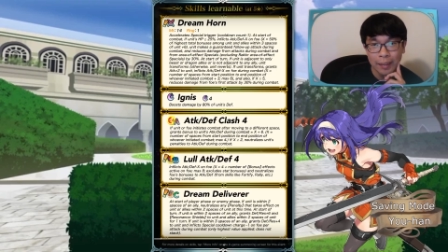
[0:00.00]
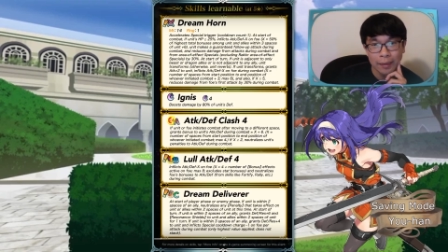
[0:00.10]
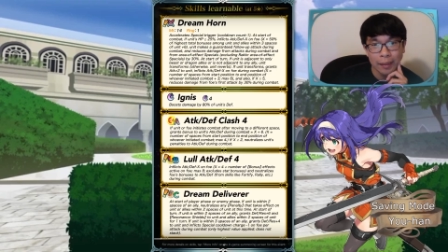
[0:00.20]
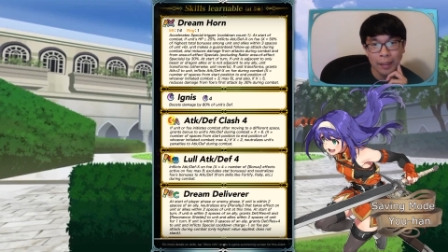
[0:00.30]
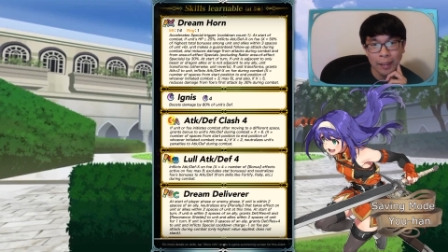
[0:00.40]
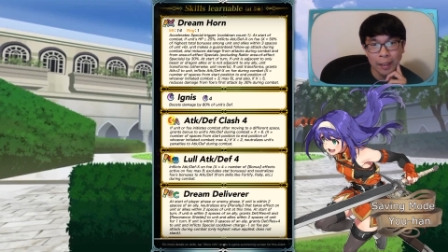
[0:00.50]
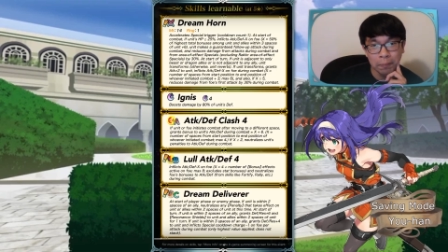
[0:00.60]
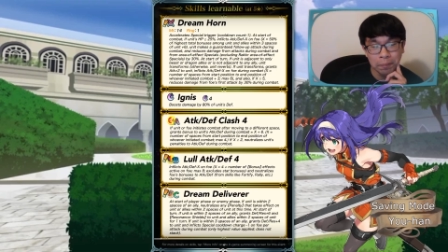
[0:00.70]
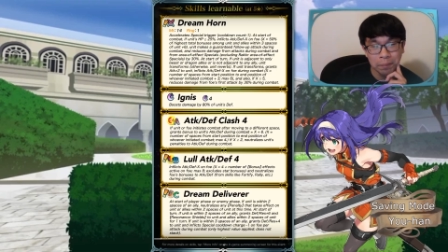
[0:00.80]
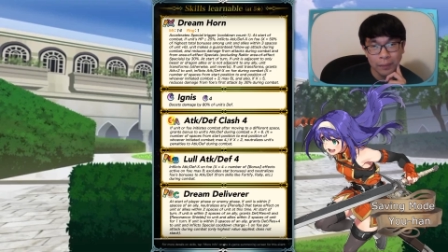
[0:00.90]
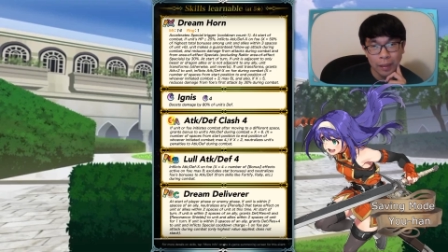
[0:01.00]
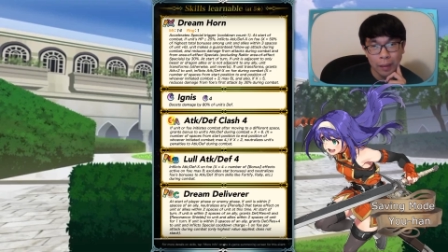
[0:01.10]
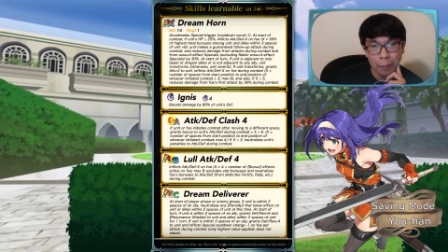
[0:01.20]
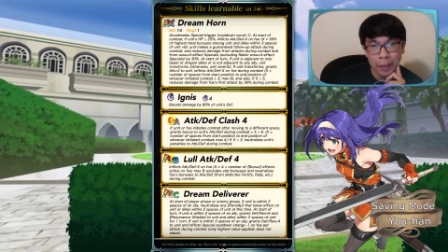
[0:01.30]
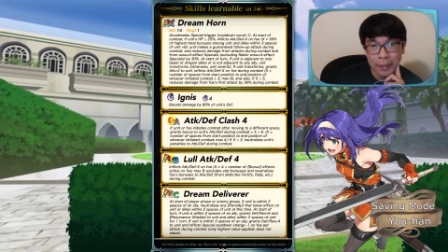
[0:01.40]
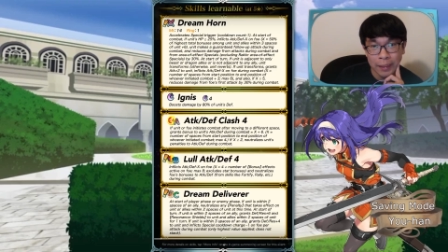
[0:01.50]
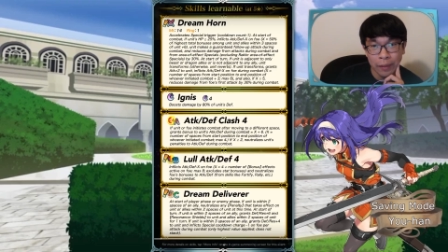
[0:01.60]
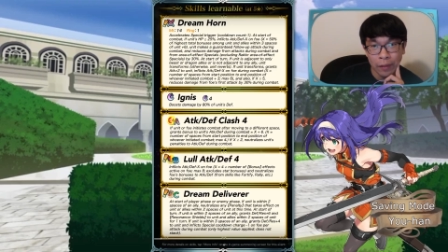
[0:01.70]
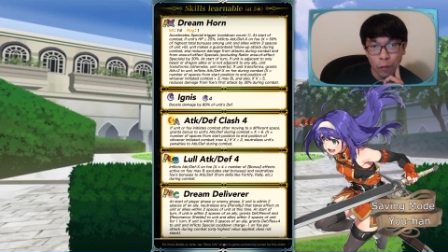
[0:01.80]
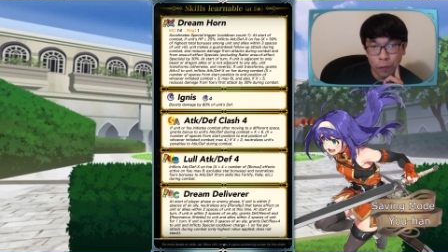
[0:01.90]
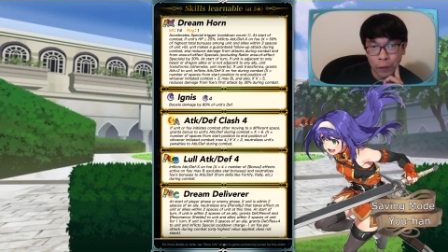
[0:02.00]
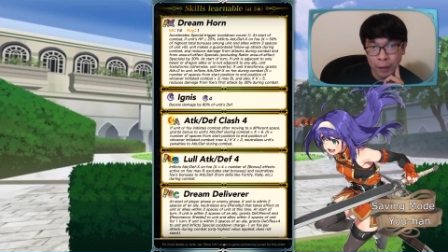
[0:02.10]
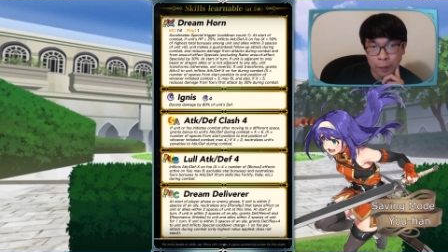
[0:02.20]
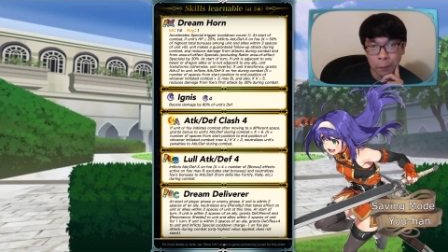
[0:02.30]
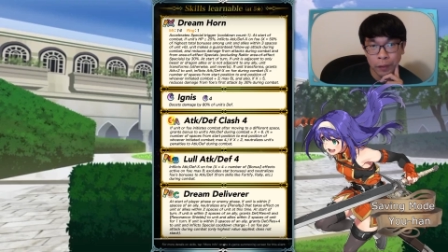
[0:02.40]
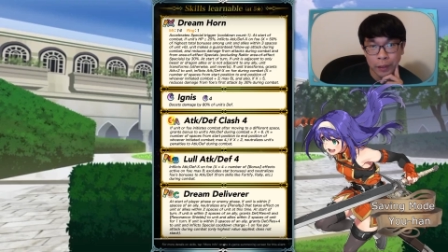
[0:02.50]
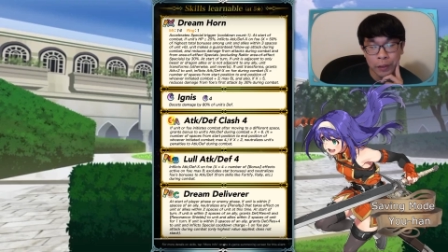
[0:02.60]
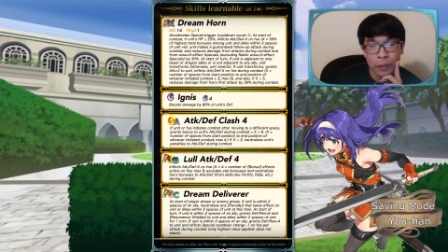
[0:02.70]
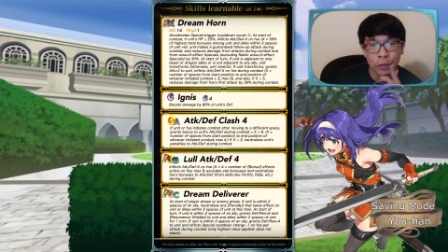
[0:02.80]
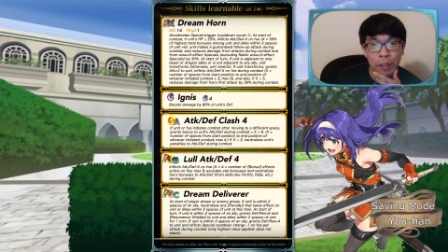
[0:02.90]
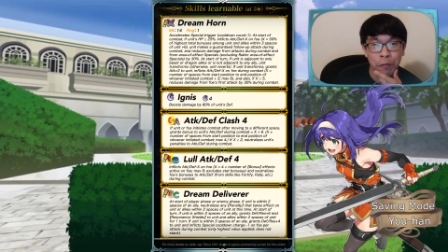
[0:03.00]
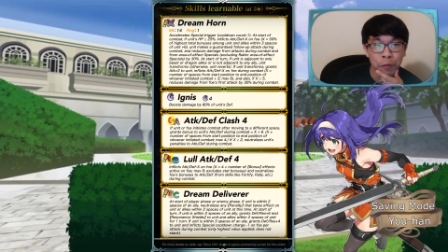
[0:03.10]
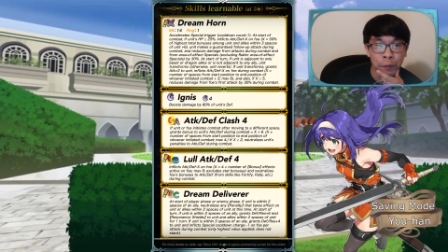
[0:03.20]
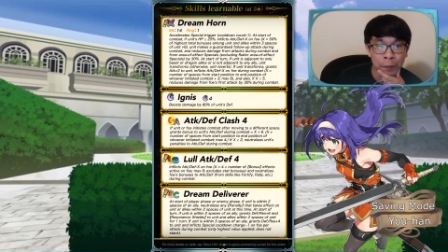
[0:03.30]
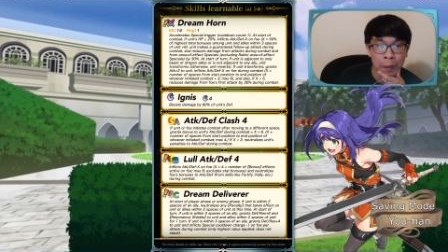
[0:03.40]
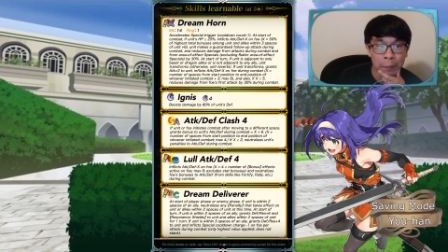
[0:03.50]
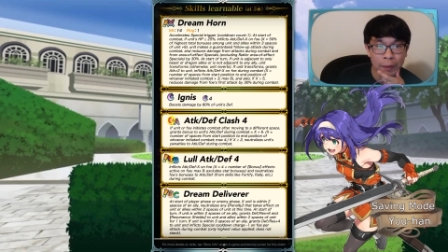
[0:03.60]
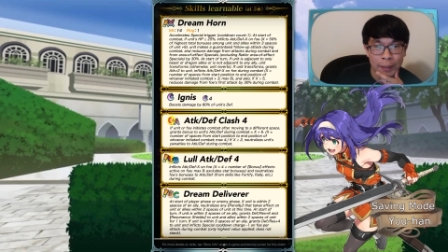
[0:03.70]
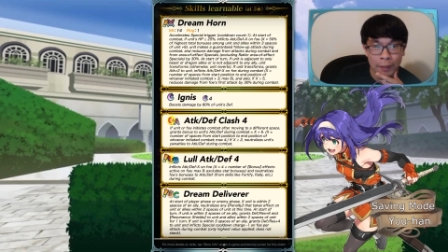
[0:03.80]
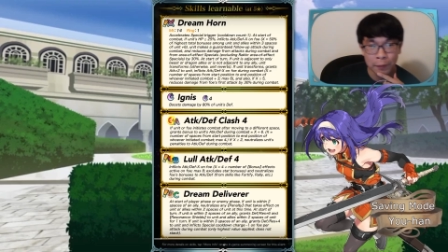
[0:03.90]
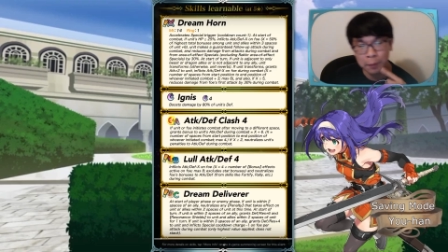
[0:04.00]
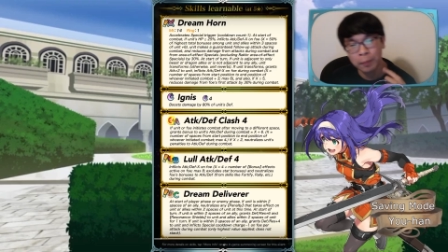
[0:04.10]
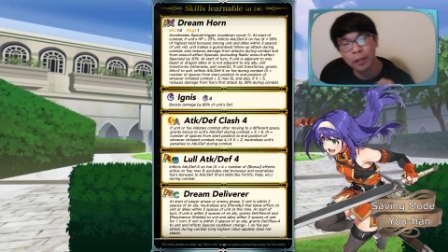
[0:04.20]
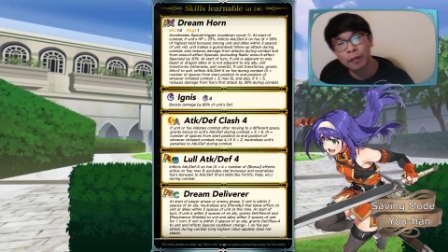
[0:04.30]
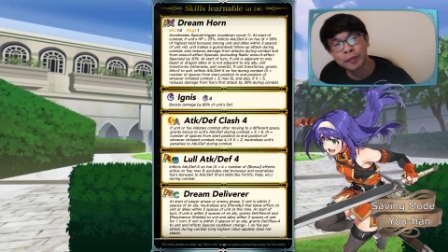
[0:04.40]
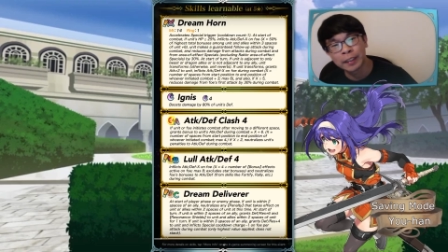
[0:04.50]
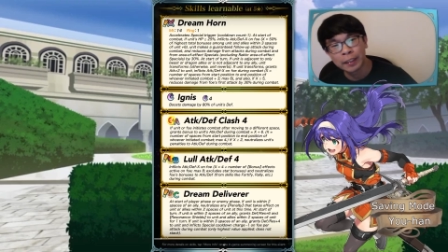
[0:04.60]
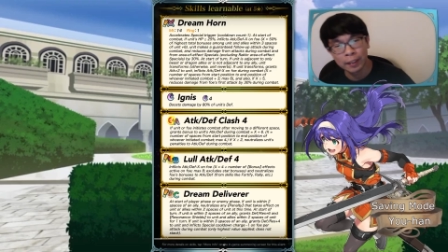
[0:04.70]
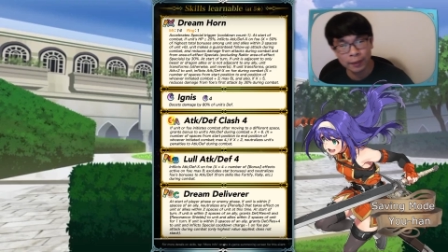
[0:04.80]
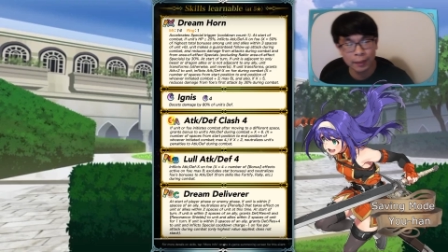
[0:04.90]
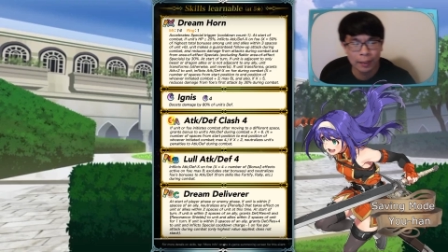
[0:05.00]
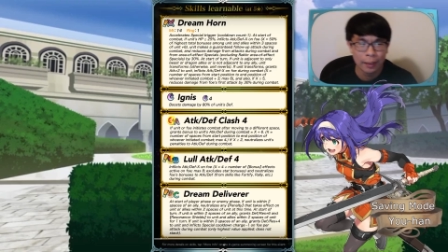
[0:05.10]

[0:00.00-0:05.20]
Um, but still, overall, it's a pretty straightforward weapon. Let's see what his PRFC does.